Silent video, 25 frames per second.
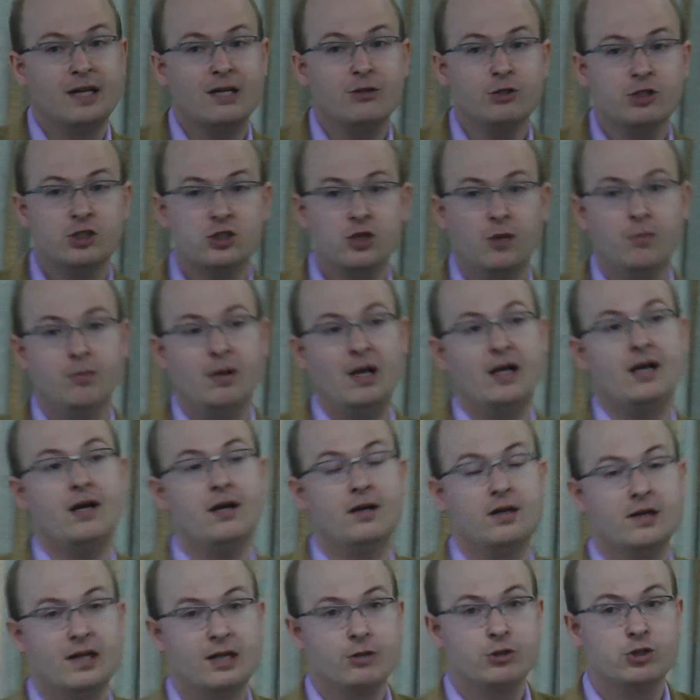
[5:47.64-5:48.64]

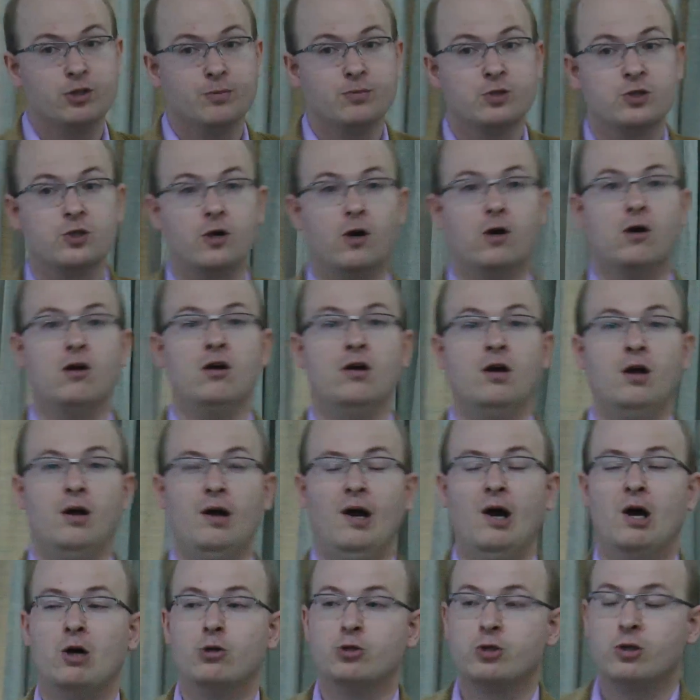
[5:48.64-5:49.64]
some talk
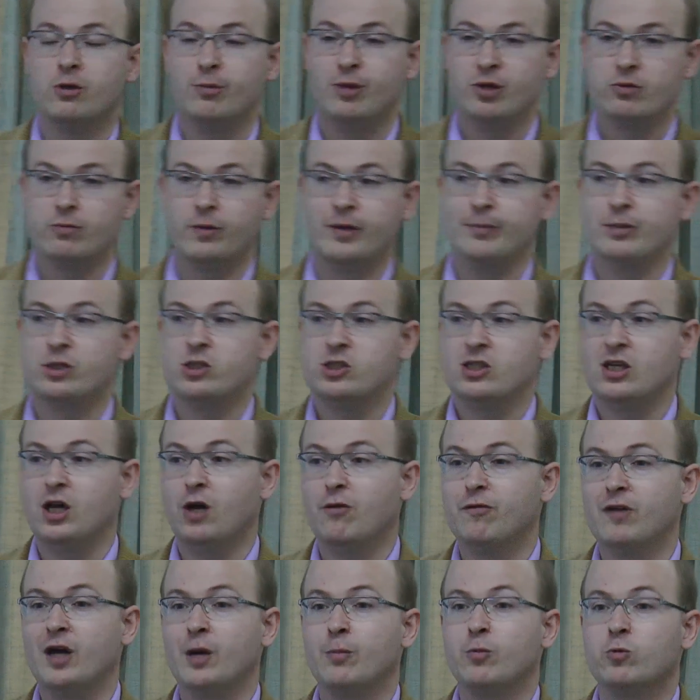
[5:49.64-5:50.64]
also about women's
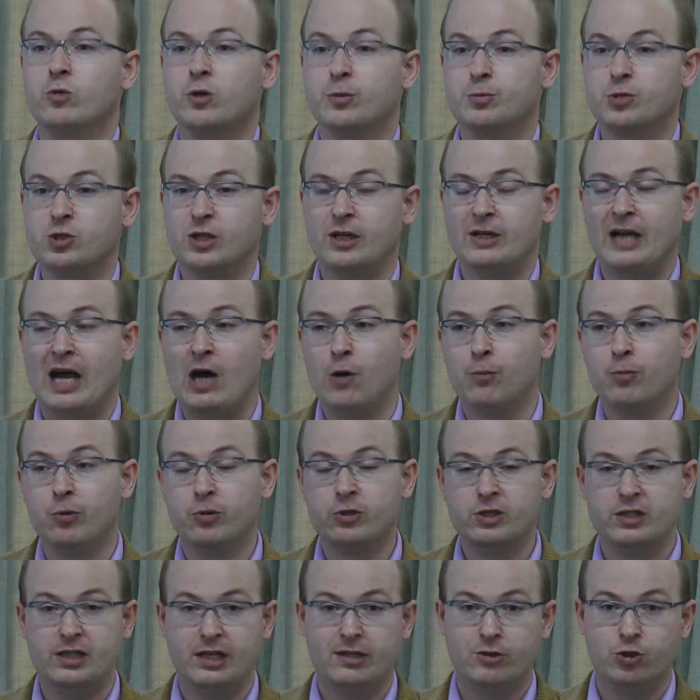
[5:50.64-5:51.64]
self-help groups and how
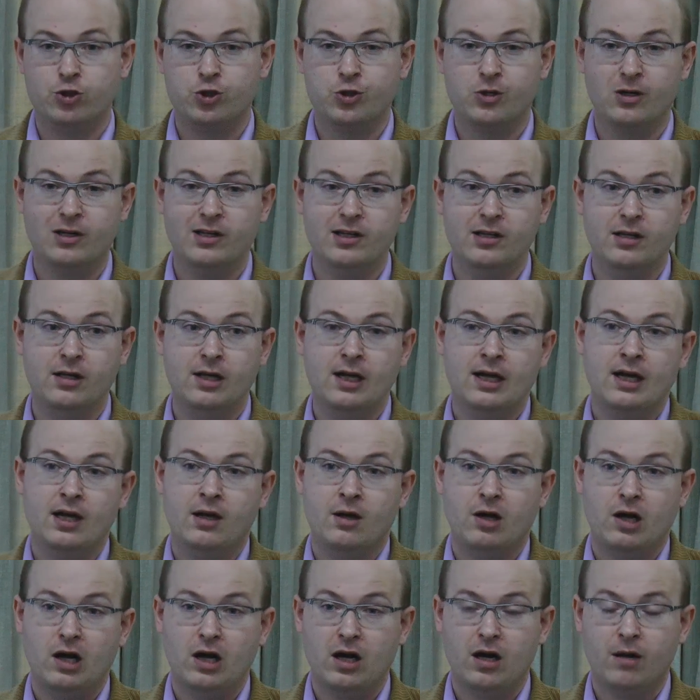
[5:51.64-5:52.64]
potentially
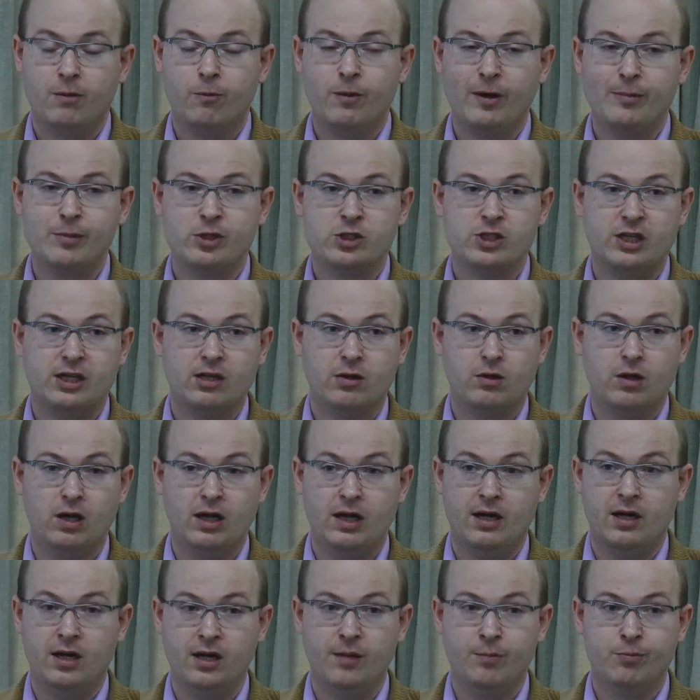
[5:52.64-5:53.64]
women's
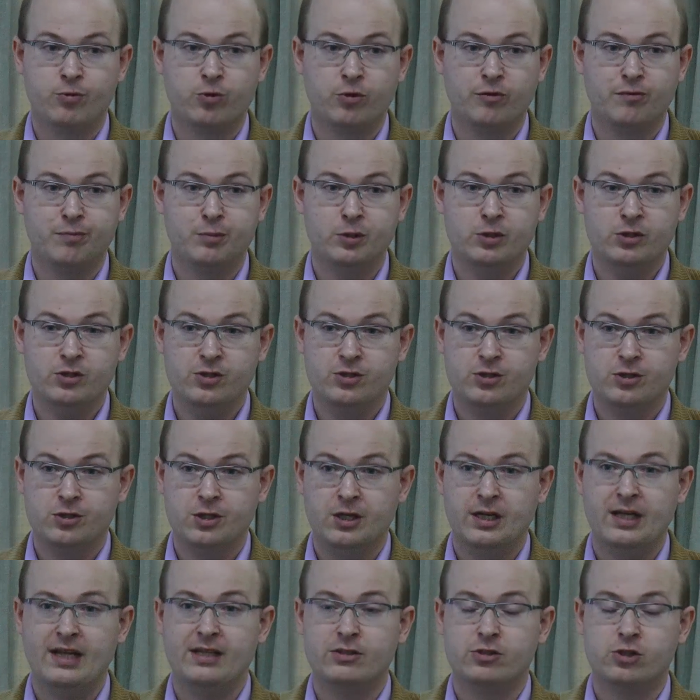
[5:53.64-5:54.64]
improvements
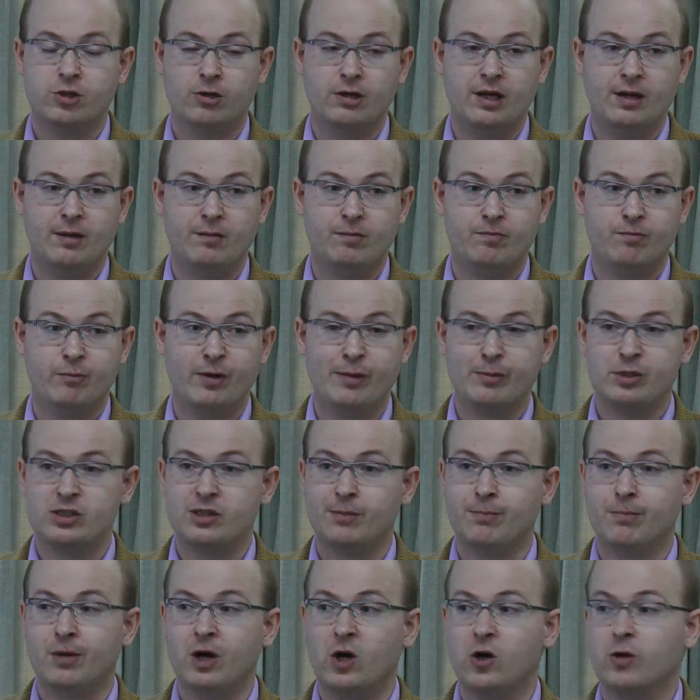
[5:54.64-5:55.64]
in women's
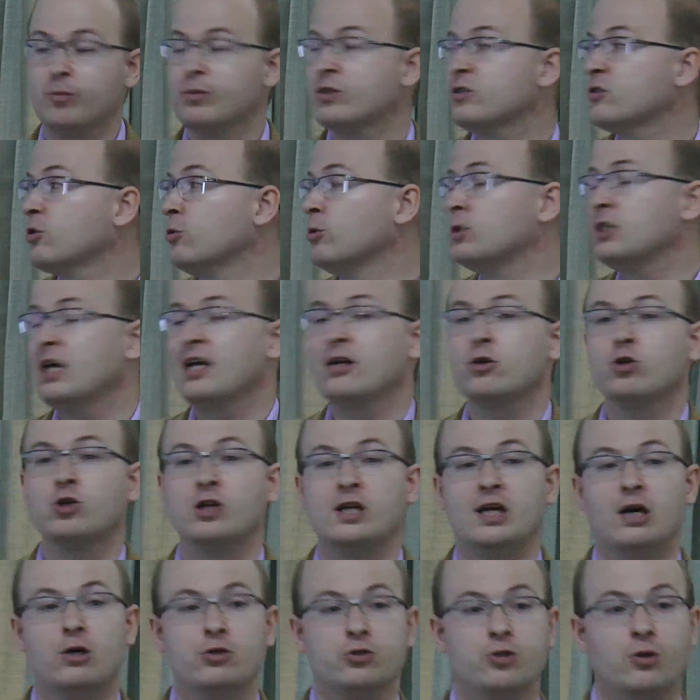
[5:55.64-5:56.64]
empowerment could
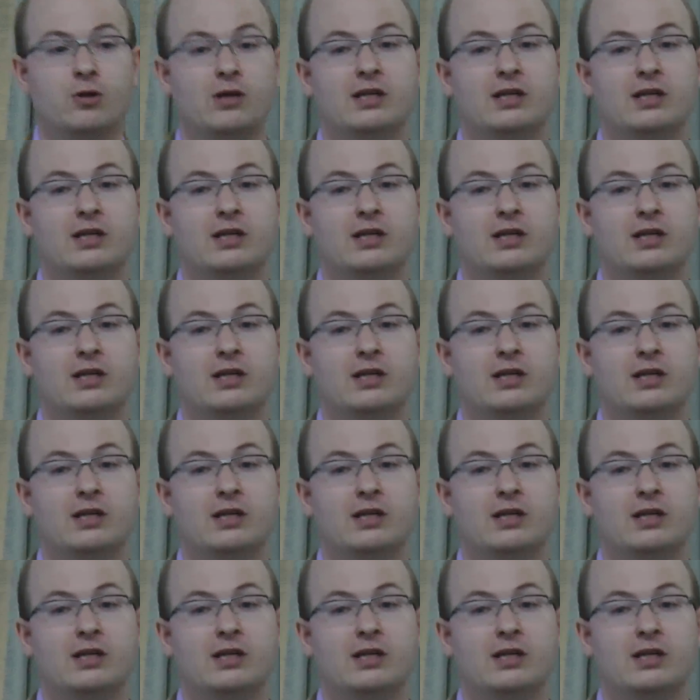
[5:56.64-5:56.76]
actually also